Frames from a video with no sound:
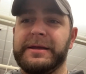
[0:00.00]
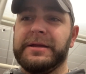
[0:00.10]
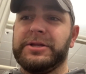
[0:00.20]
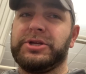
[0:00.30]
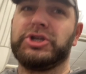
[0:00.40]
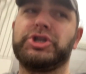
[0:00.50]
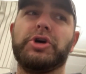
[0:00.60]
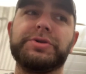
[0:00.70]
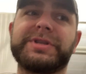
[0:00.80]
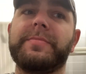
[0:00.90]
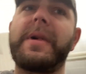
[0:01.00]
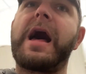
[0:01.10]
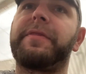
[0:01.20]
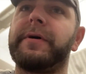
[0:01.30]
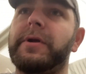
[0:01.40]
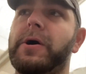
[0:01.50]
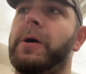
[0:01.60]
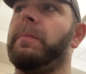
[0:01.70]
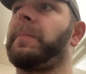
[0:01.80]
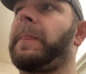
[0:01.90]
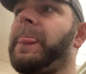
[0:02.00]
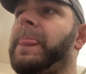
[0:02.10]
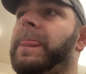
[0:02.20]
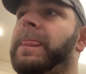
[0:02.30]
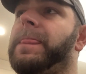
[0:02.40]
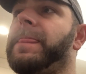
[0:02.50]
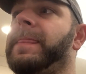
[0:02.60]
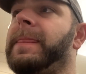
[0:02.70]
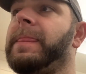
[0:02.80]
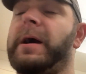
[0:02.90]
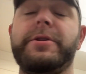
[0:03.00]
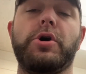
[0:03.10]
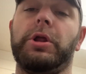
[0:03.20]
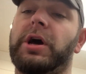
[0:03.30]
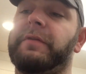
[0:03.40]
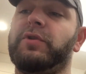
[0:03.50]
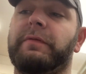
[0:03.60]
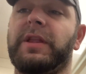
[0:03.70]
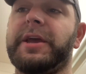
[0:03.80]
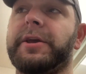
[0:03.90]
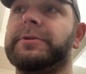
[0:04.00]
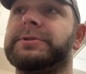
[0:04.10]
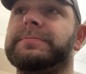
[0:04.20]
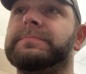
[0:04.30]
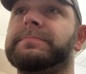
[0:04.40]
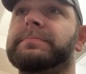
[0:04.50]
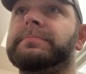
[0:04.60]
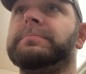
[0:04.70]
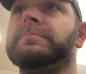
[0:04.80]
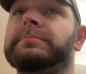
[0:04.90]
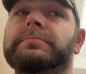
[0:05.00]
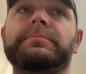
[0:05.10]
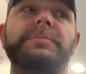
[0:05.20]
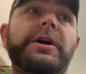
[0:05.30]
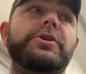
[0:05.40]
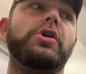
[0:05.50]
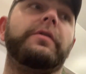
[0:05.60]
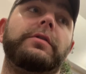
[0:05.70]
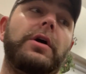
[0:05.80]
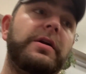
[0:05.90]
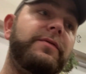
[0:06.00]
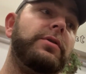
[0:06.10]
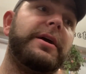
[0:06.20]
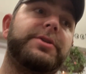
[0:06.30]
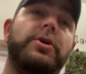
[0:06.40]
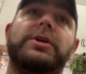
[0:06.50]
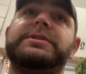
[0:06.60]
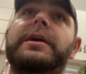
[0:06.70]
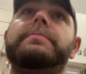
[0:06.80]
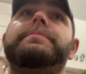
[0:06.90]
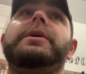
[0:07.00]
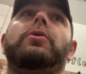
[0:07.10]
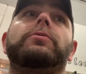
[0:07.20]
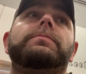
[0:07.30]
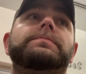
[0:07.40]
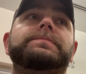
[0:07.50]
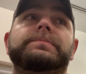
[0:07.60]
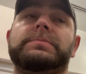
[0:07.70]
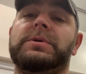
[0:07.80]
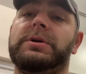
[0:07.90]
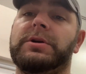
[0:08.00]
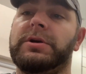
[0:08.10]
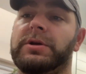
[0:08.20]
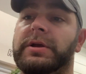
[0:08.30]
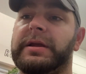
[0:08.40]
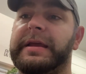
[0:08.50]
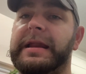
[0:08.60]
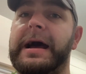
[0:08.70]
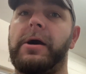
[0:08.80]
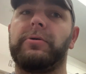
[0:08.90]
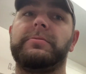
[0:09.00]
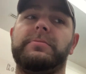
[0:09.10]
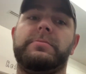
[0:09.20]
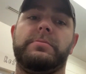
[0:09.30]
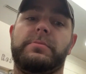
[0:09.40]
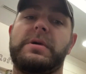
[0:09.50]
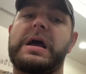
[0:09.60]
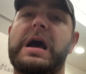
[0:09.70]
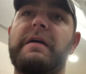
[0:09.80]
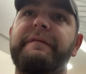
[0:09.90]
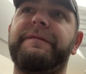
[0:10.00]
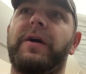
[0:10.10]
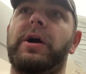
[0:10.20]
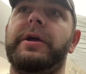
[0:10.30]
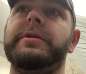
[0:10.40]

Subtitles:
to show some math at home? I know a lot of you have Legos. I know a lot of you like to go outside and build. Get out, have fun,